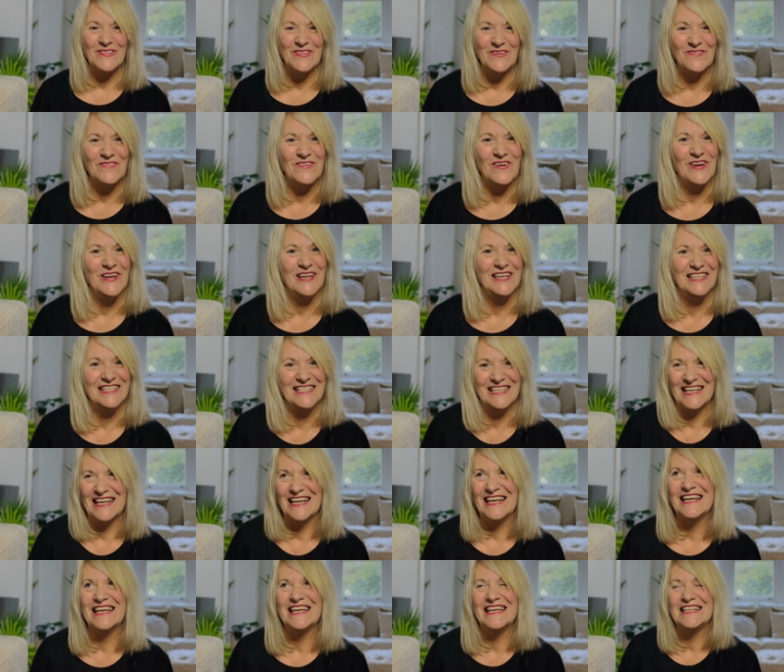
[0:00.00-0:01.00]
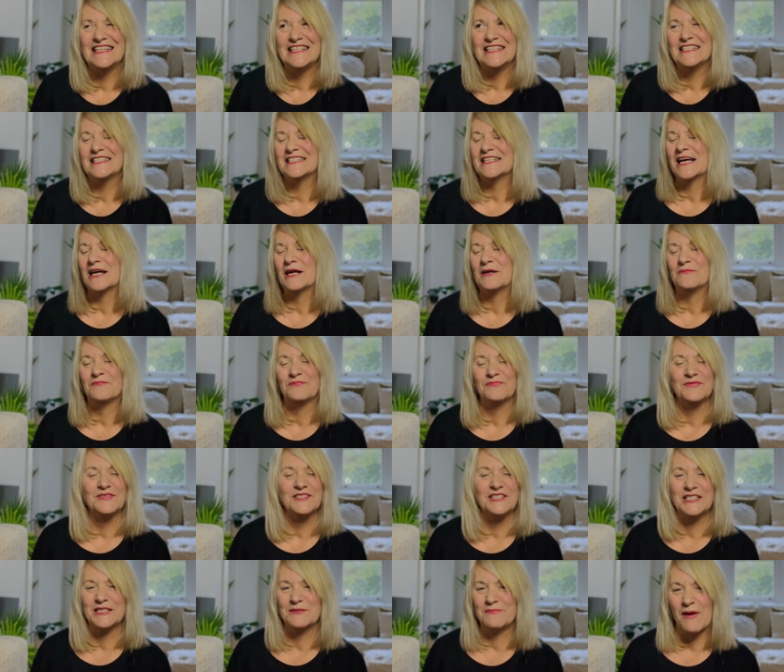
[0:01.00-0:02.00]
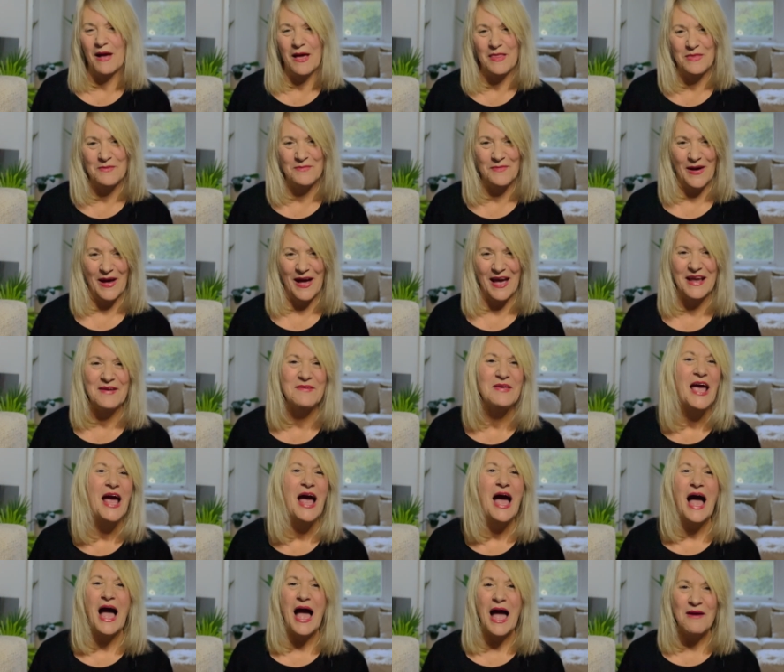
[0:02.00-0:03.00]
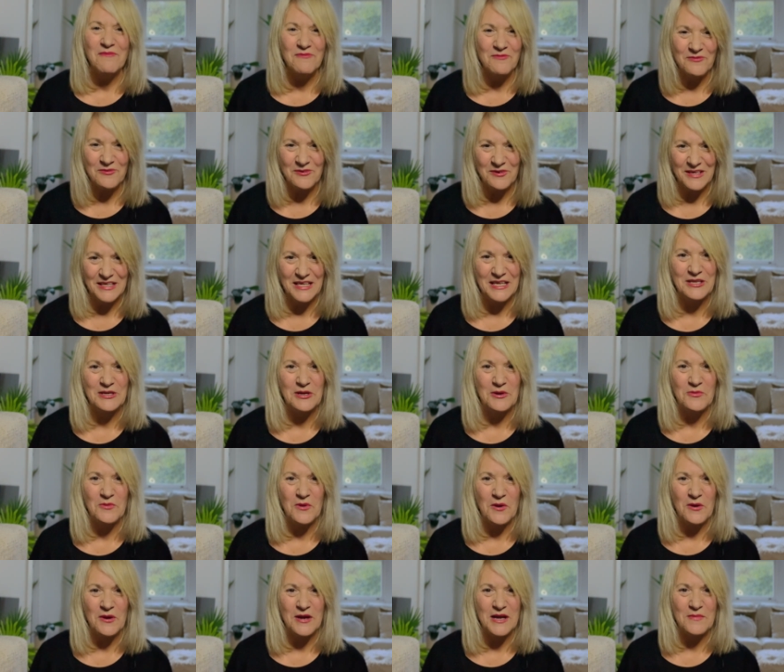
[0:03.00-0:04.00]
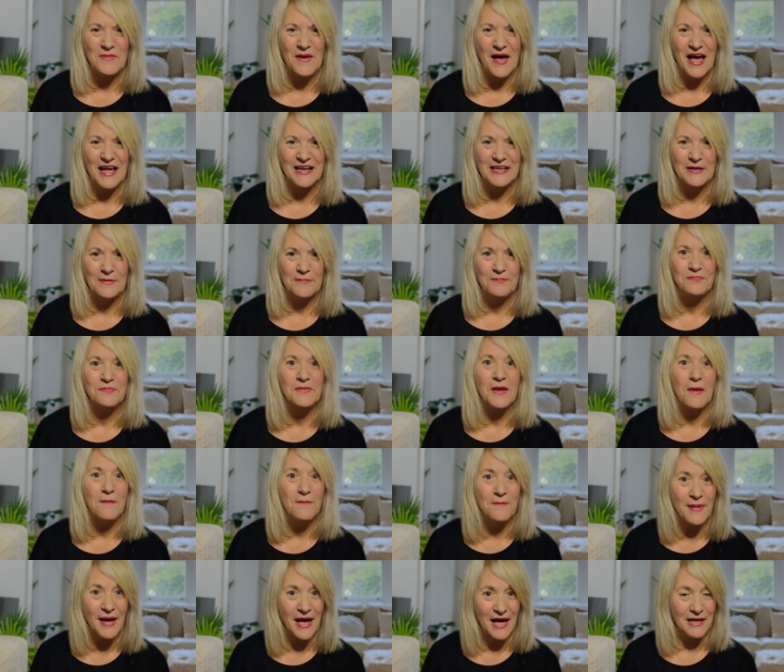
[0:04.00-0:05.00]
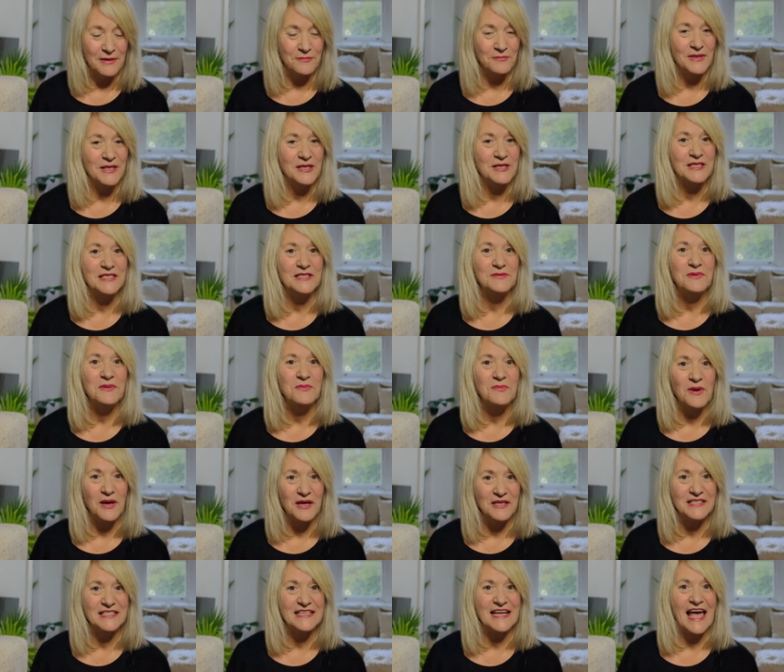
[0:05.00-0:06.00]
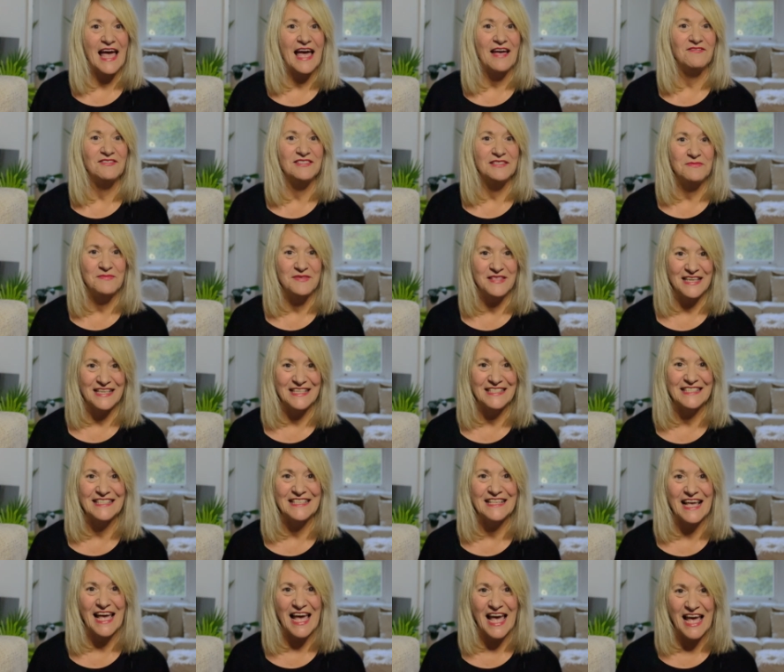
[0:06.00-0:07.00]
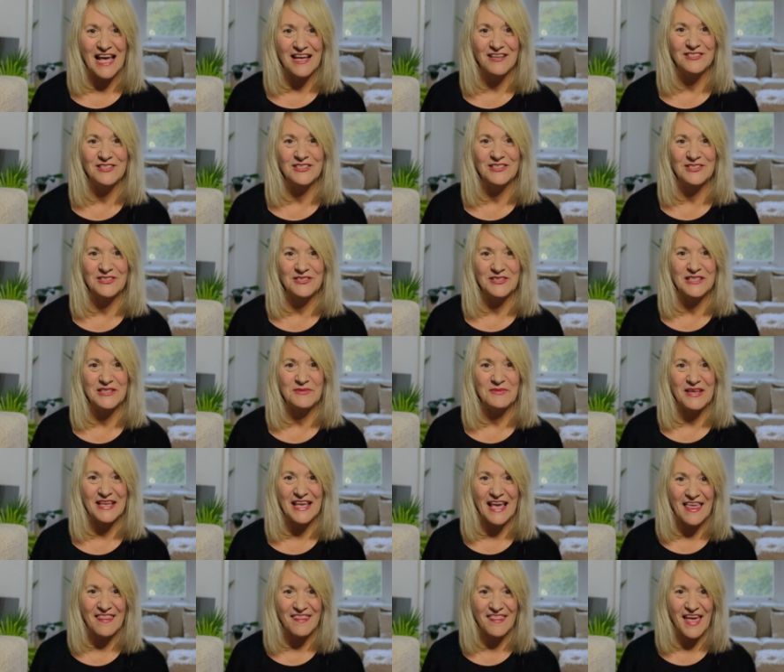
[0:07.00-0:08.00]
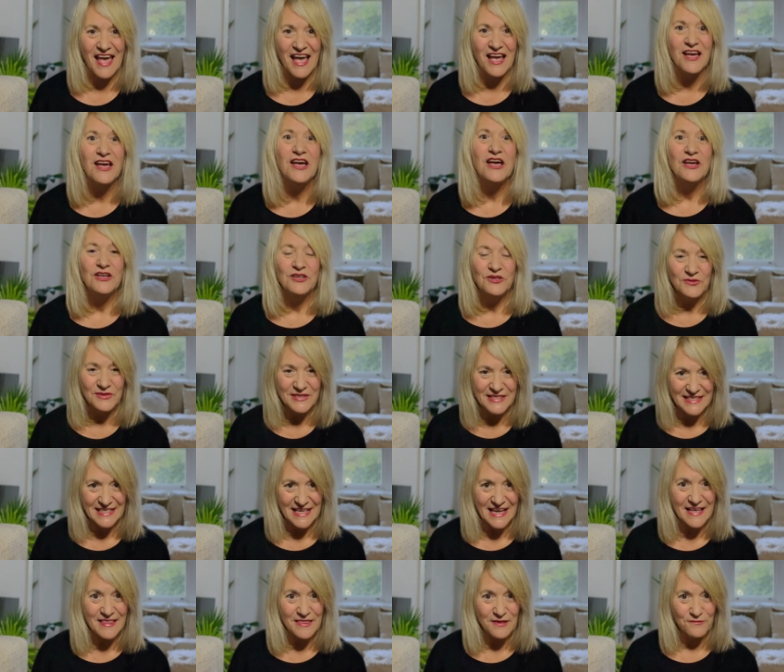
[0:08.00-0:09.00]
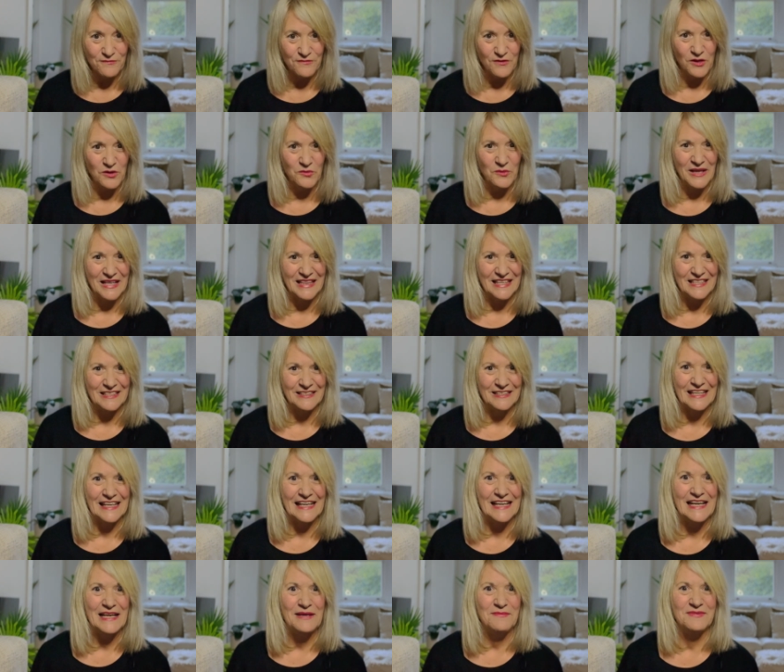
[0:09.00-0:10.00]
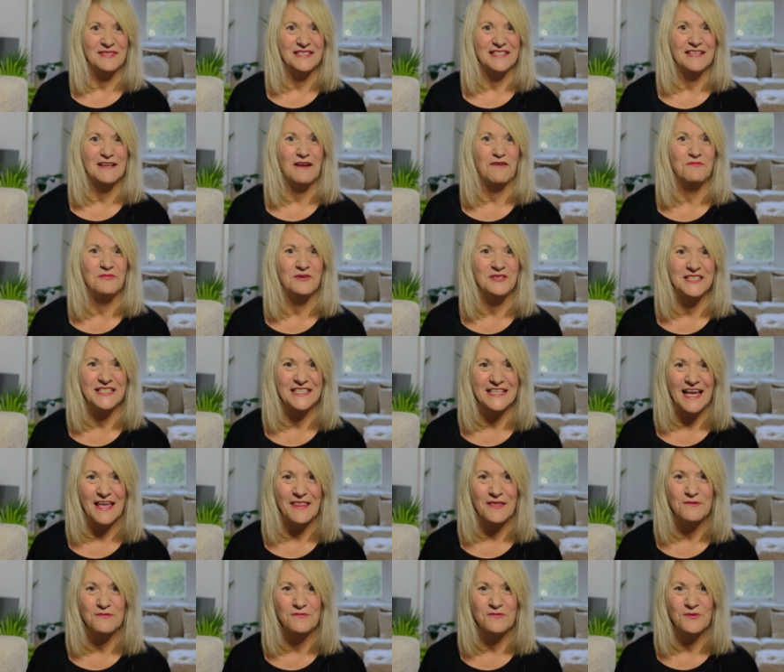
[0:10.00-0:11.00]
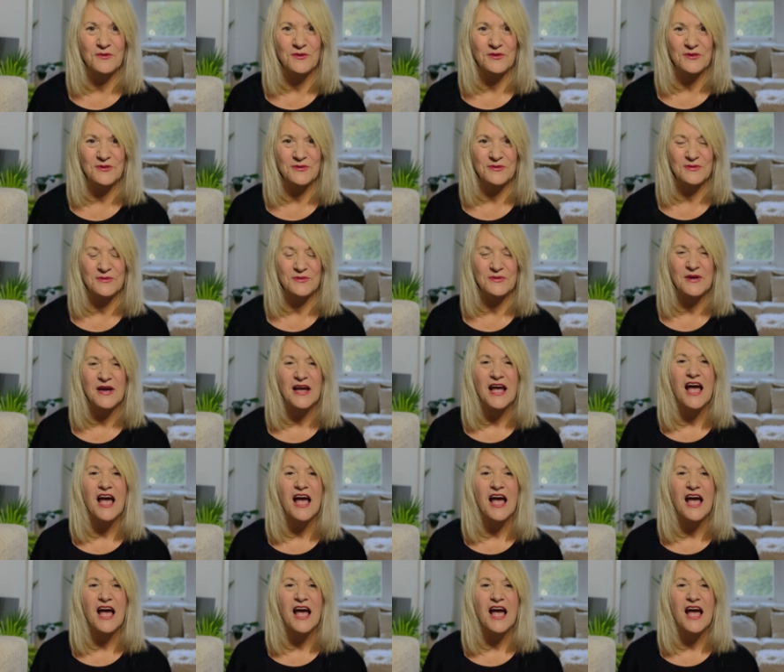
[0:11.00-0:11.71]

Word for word: the furniture is um, just by the by. I'm really not worried about it. But because we want to have some things in the house as soon as we get there, you'll see in the following little clips that I put together for you